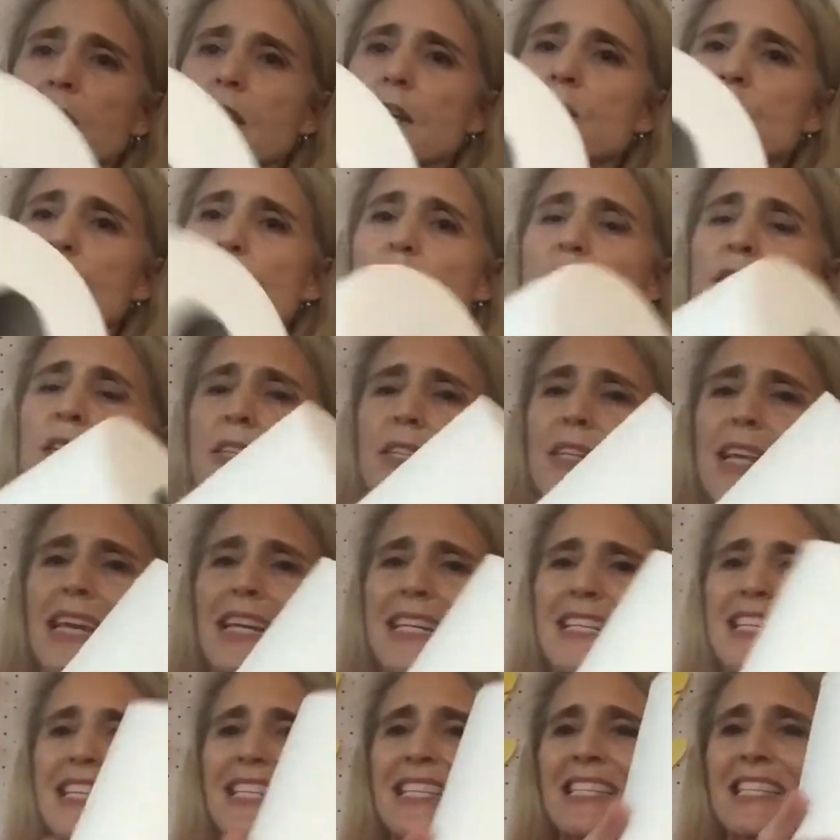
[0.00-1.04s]
So this is a
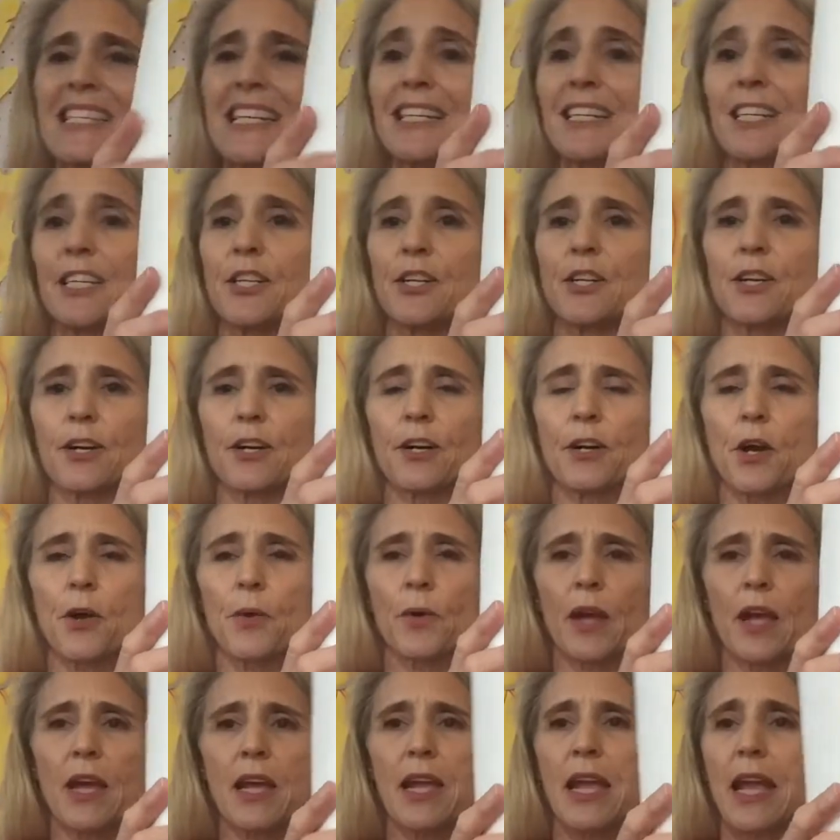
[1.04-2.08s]
cylinder,
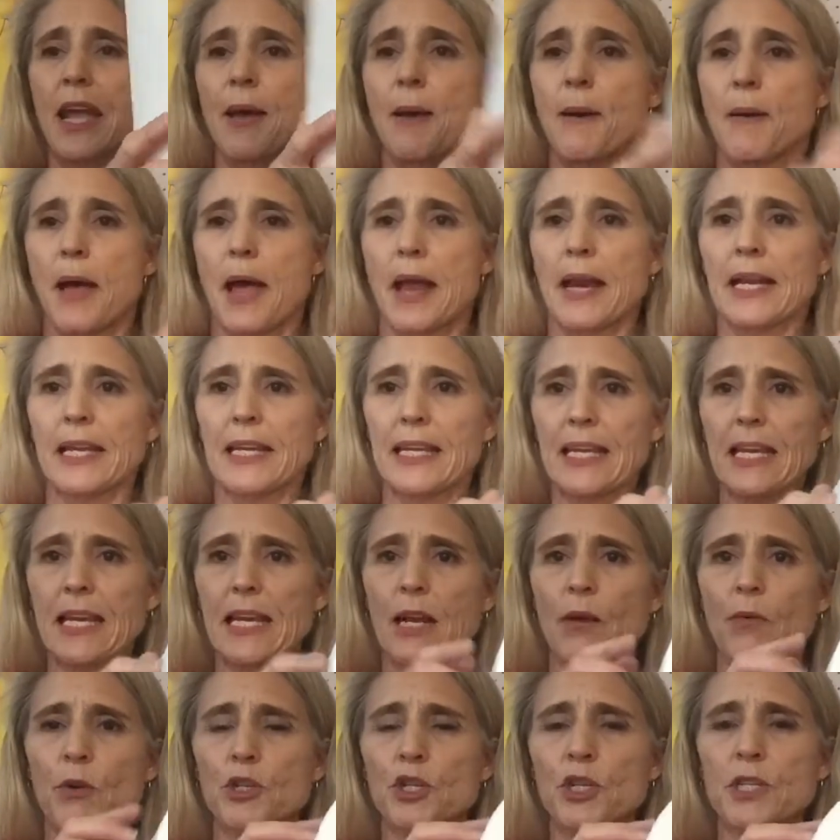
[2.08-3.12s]
okay? And again, I
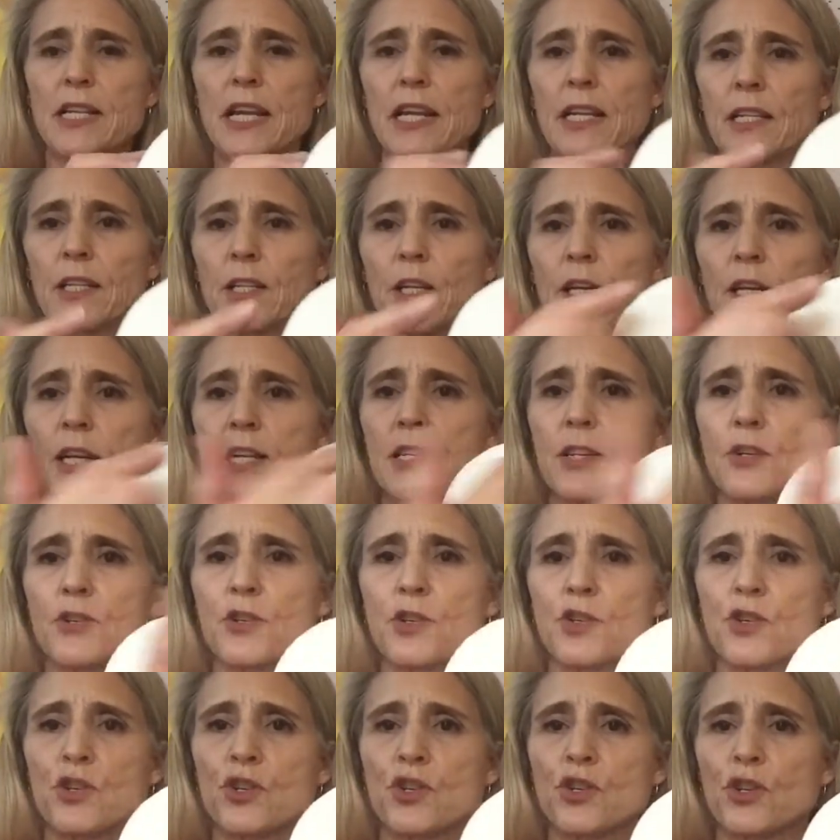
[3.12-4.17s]
want you to take a look, because there's a
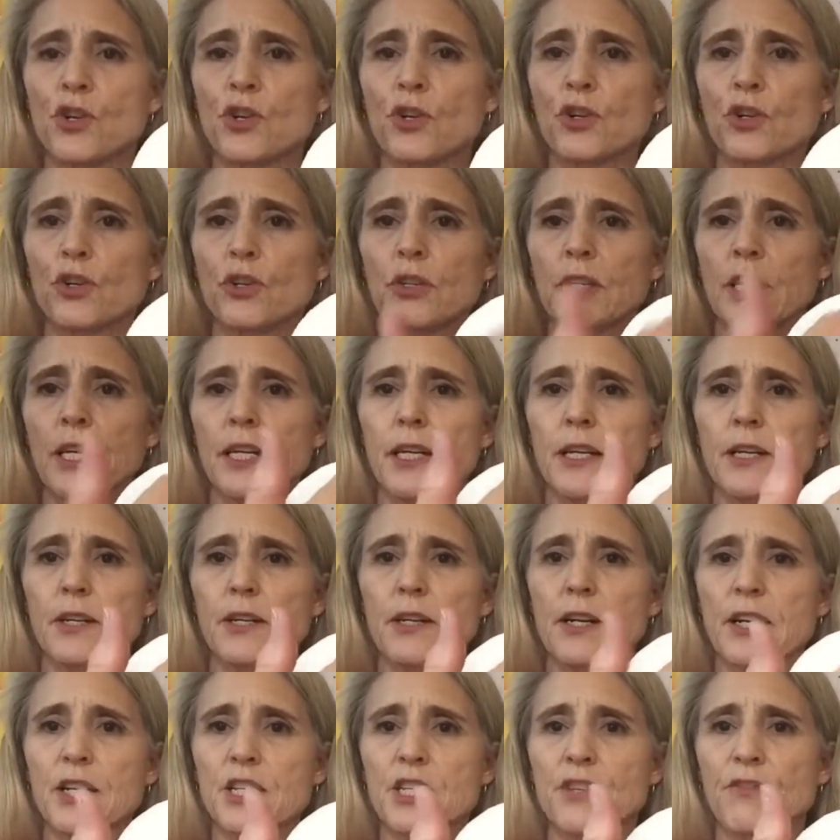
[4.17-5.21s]
circle here,
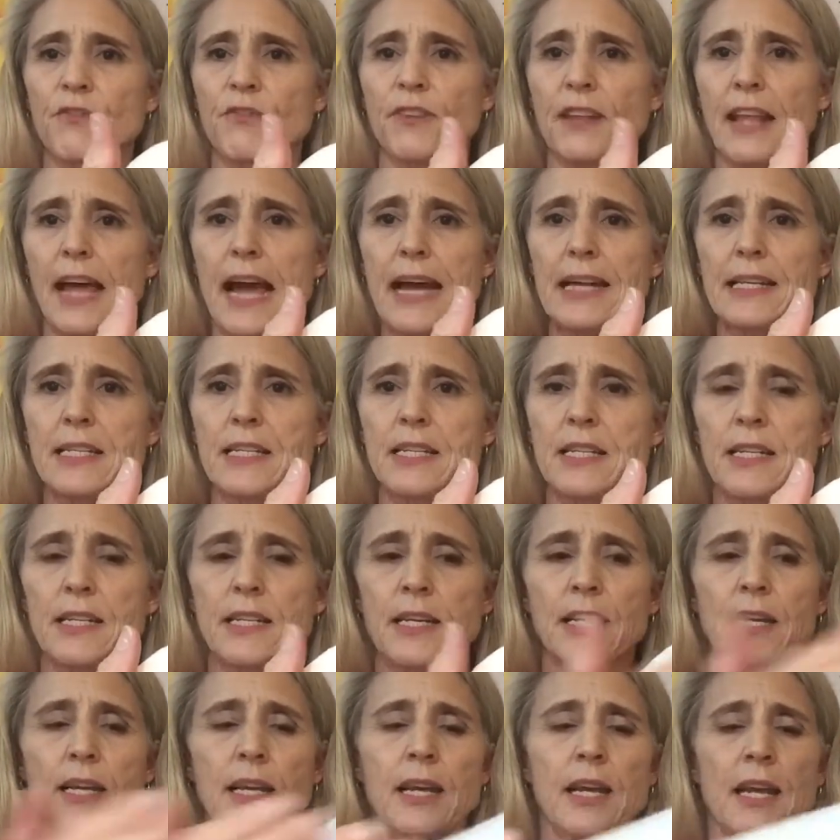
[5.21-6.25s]
and it's flat,
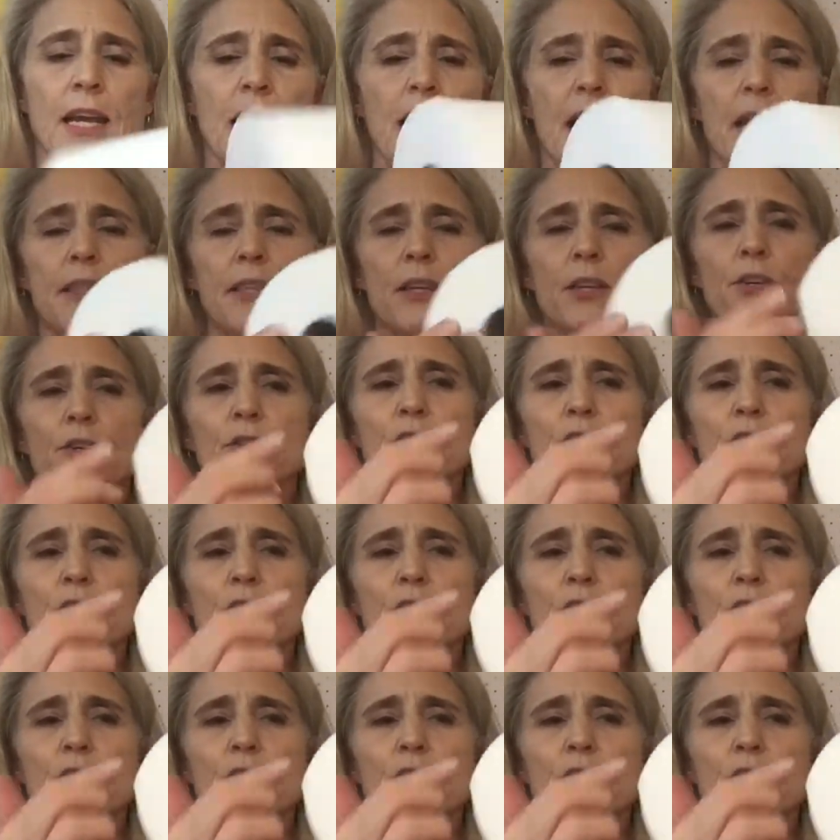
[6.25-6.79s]
and there's a